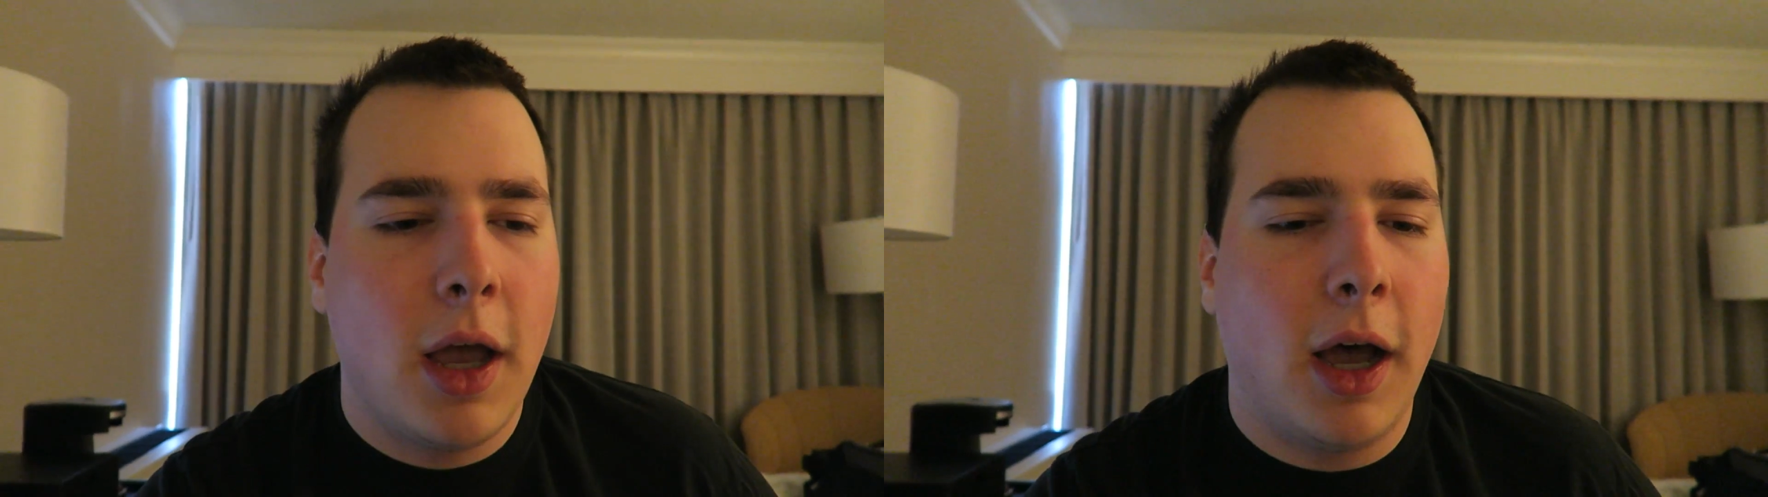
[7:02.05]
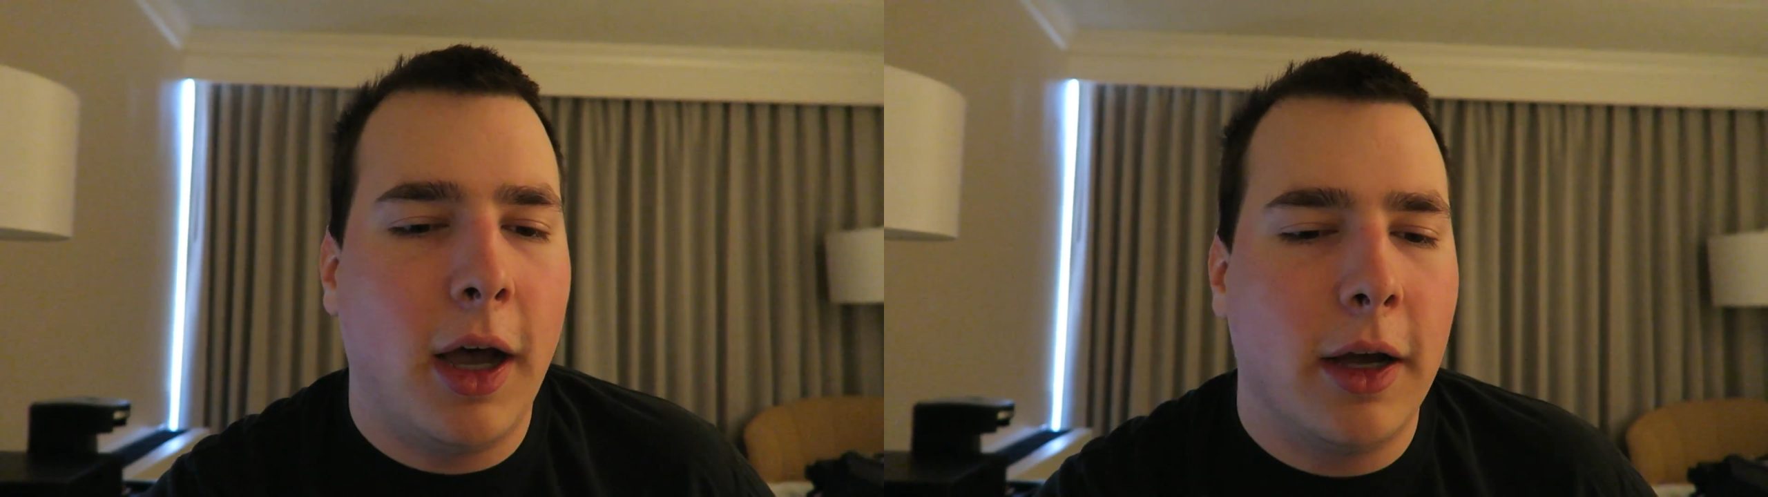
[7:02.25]

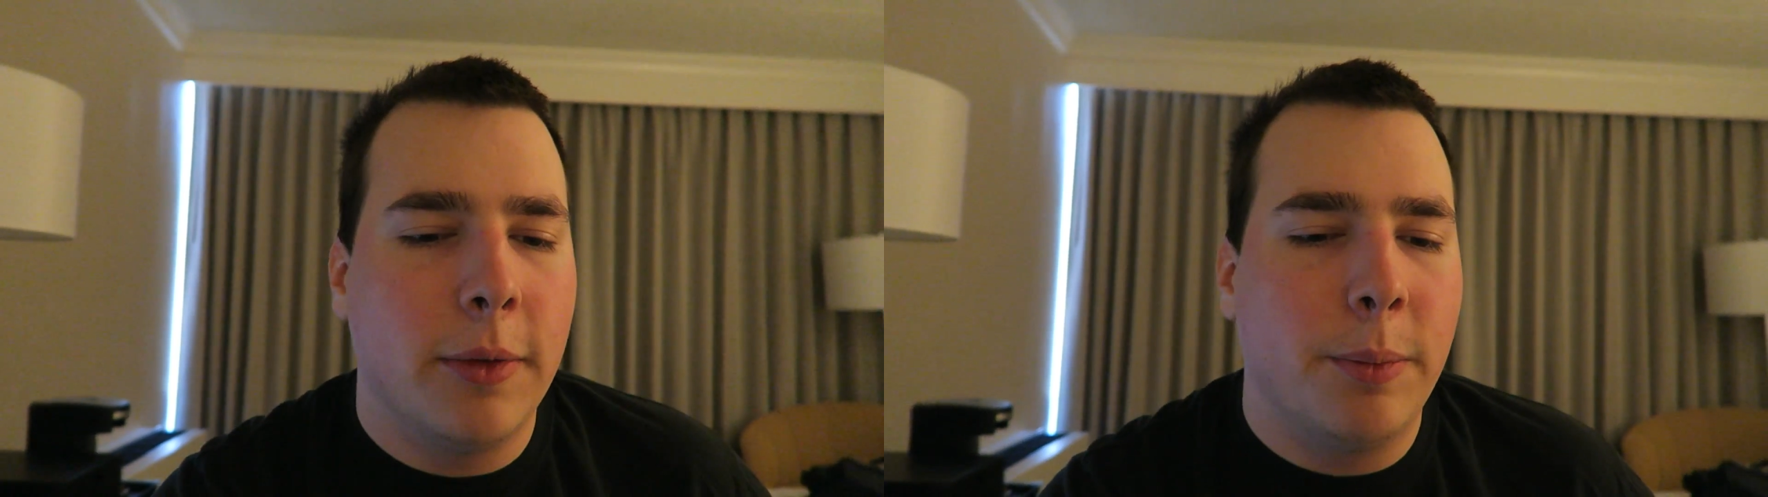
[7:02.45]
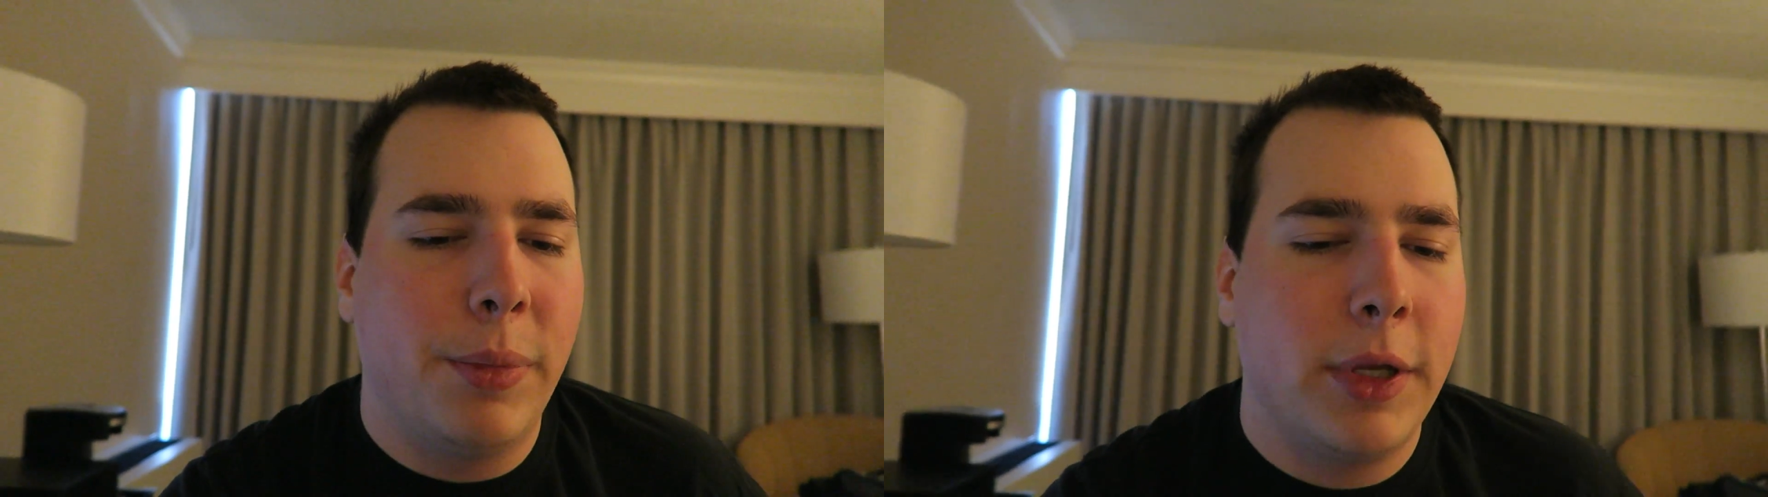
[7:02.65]

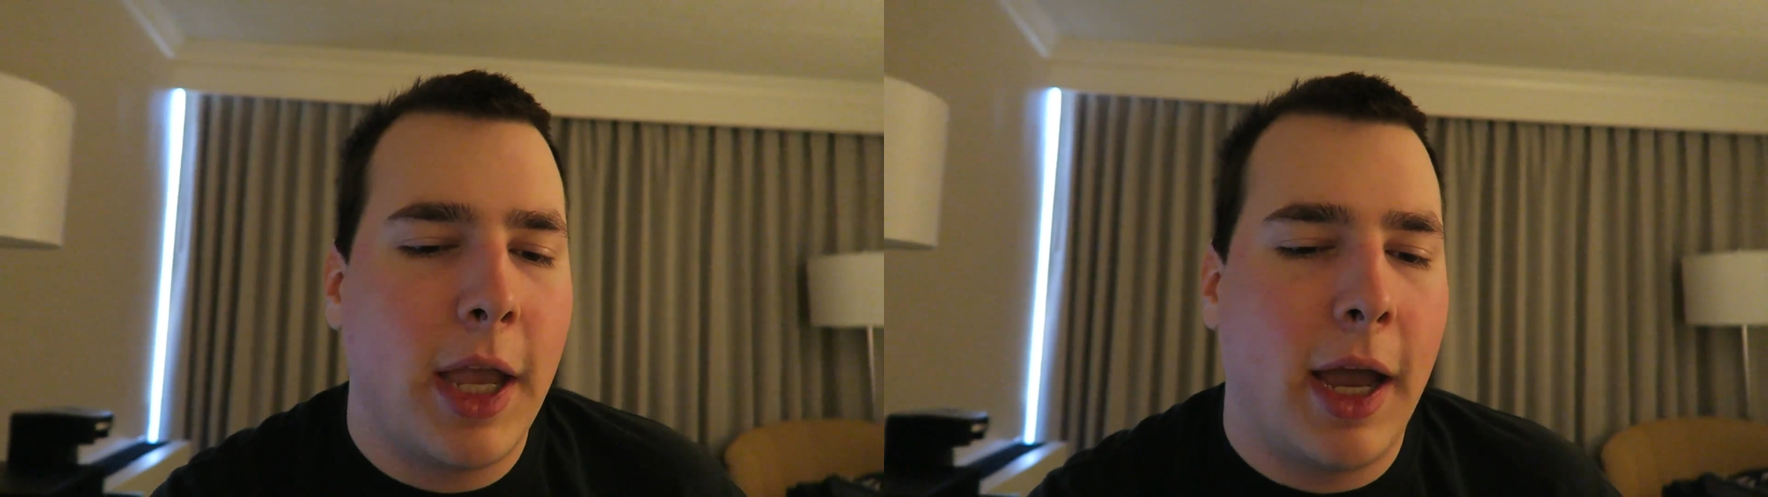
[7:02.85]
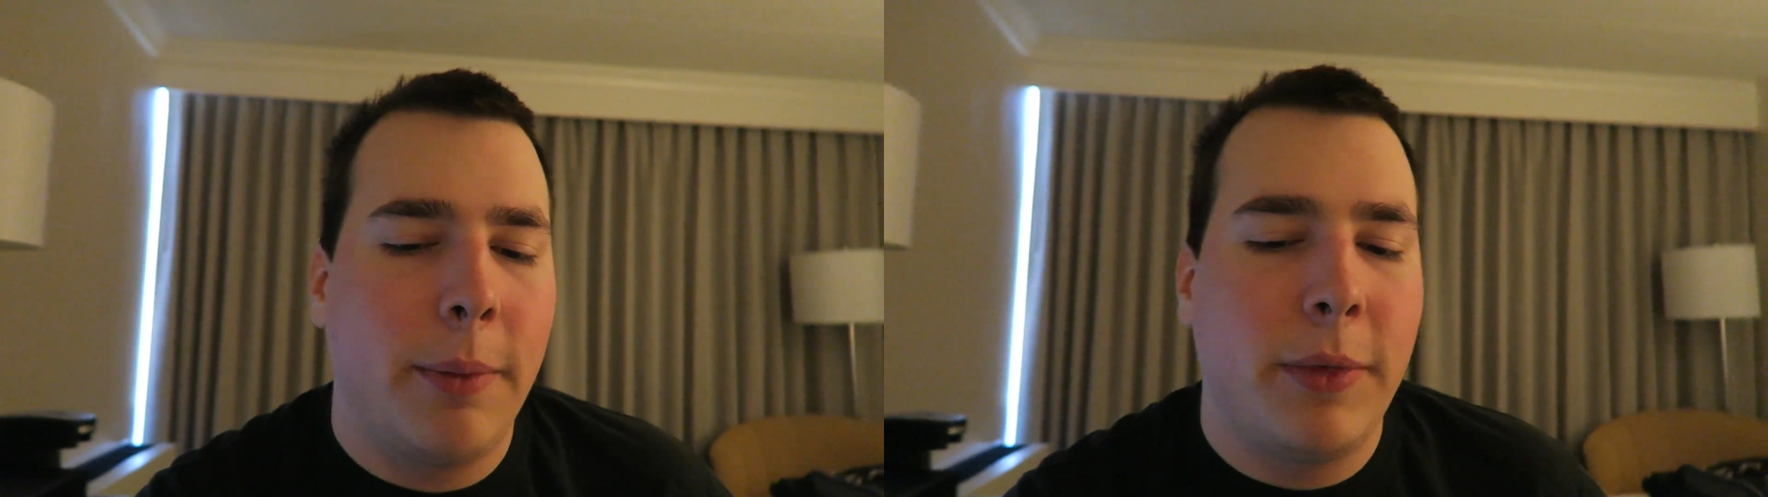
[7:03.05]
But
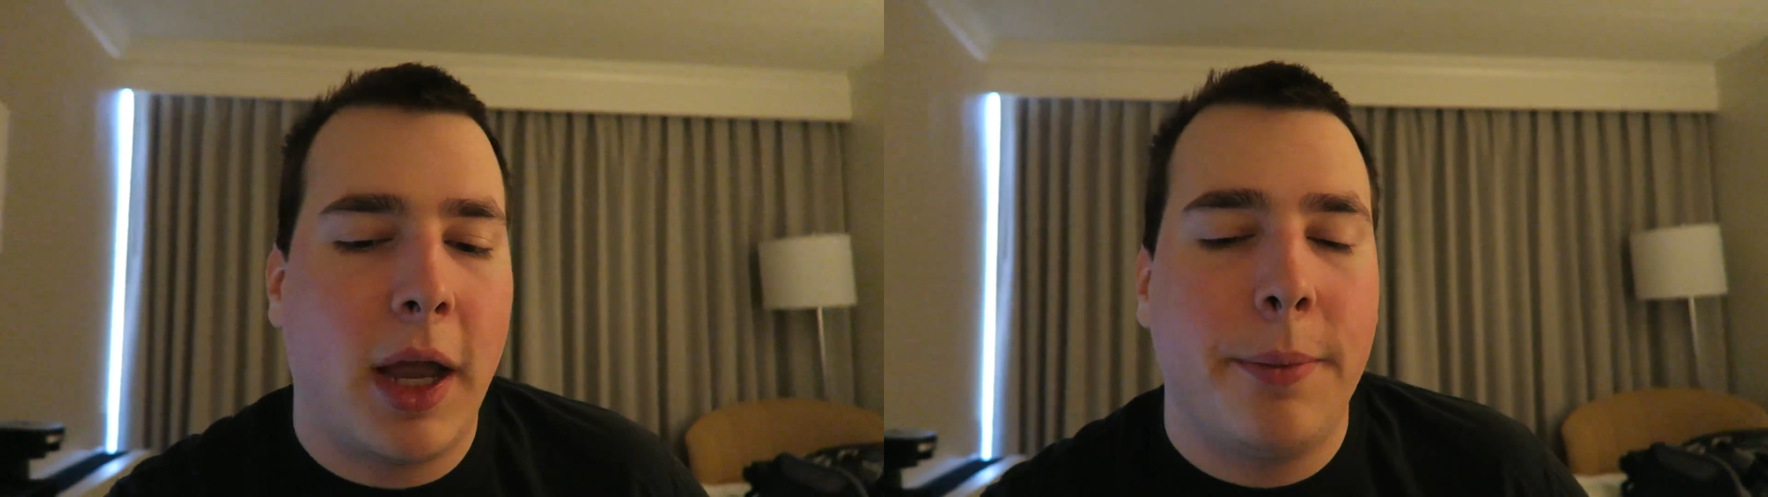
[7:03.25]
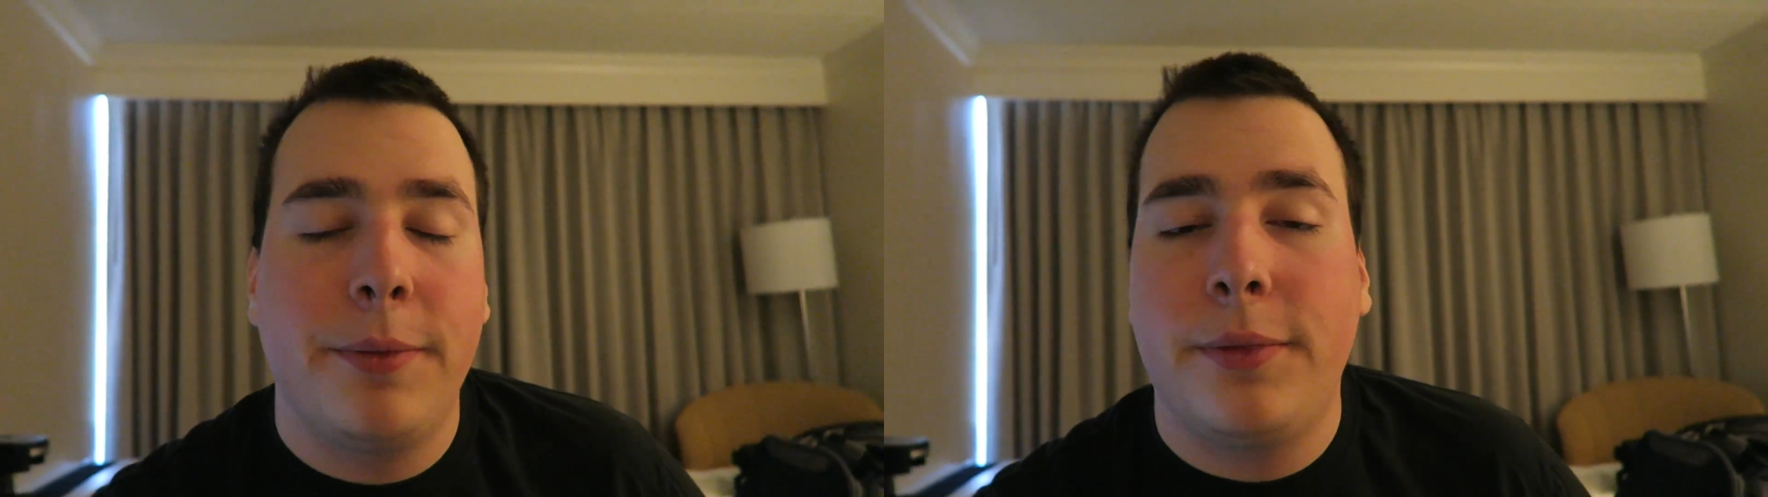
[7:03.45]
yeah,
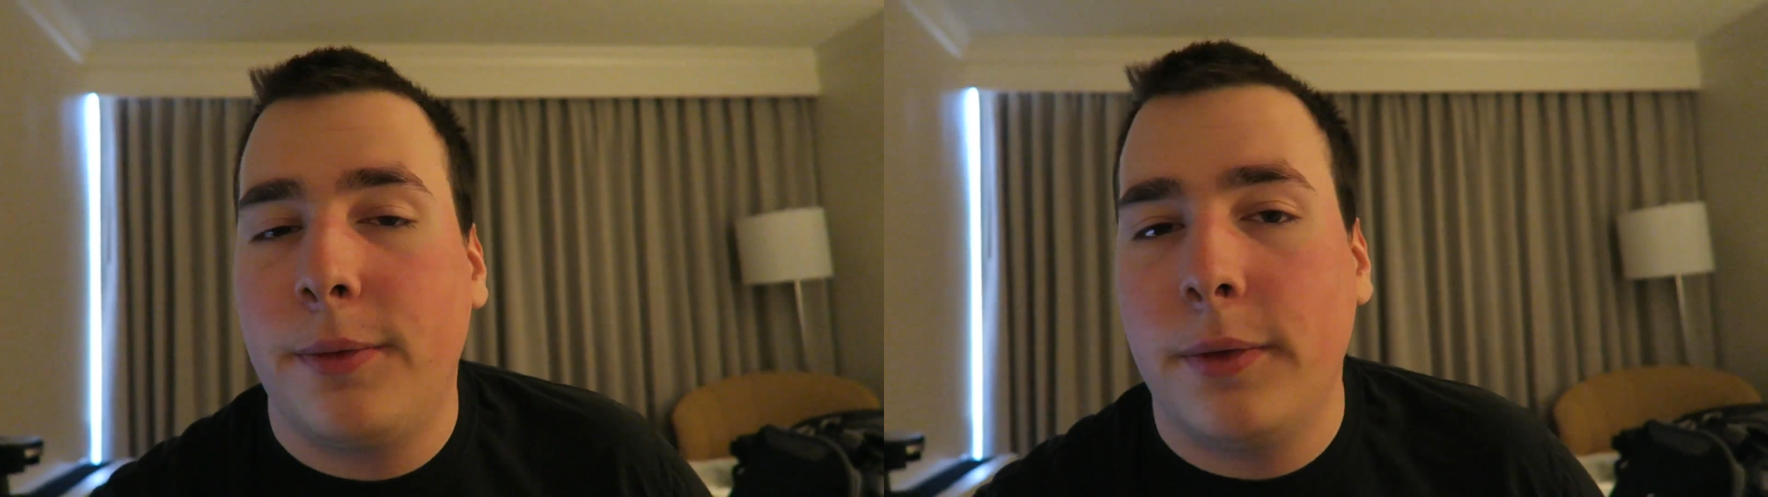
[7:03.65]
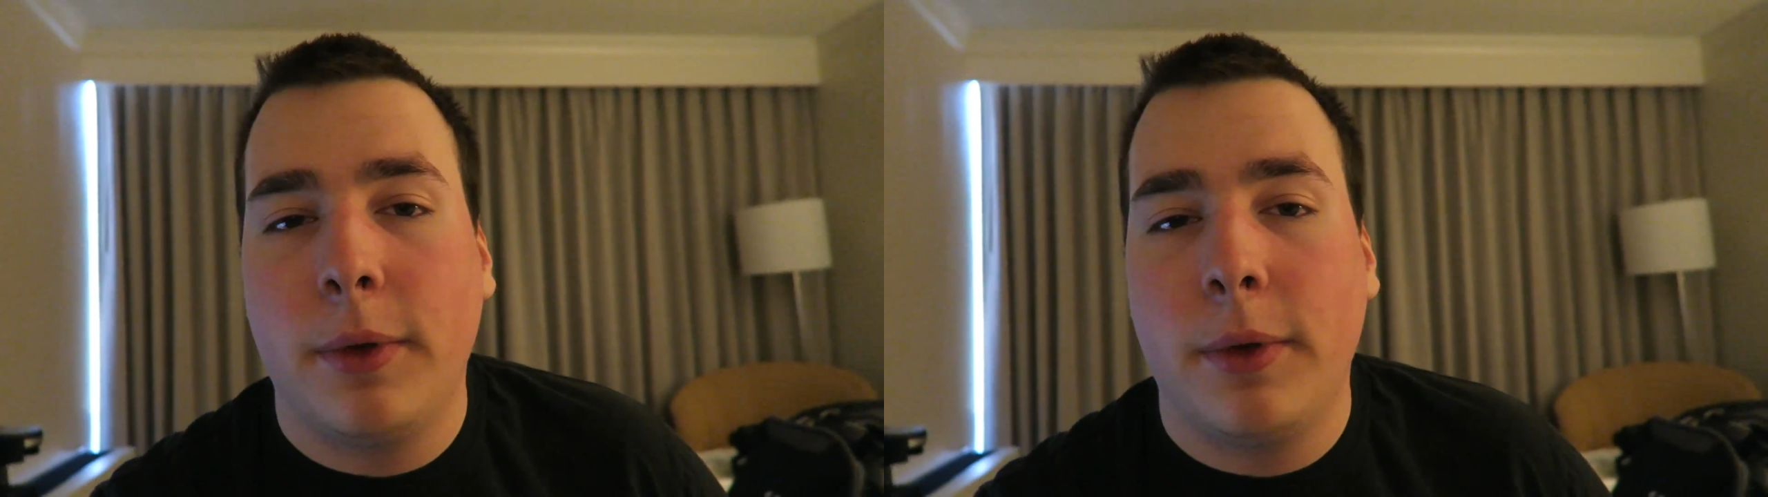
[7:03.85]
I'm